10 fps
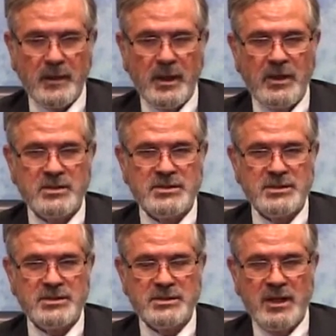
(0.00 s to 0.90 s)
here's
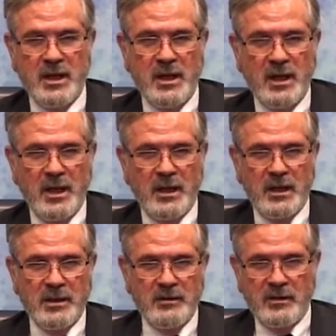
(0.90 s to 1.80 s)
this
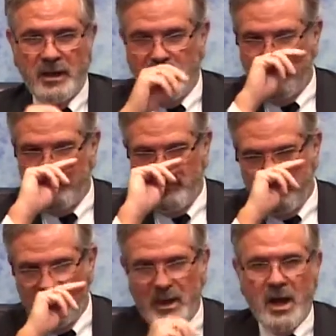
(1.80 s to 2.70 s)

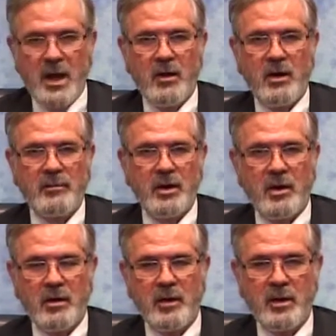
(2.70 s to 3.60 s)
guy, Aubrey
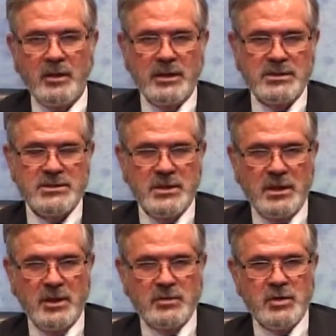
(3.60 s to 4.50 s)
Harwell, and he's
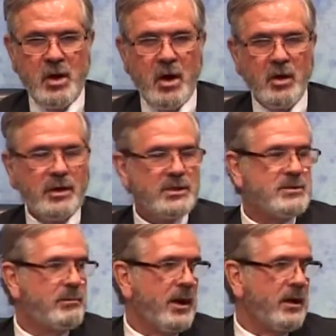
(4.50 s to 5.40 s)
tall and he's
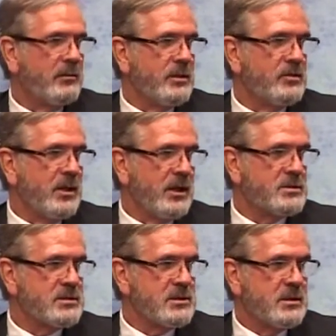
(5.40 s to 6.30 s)
impeccably
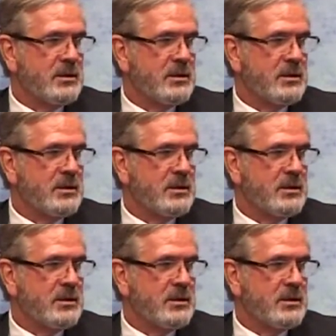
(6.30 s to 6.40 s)
dressed,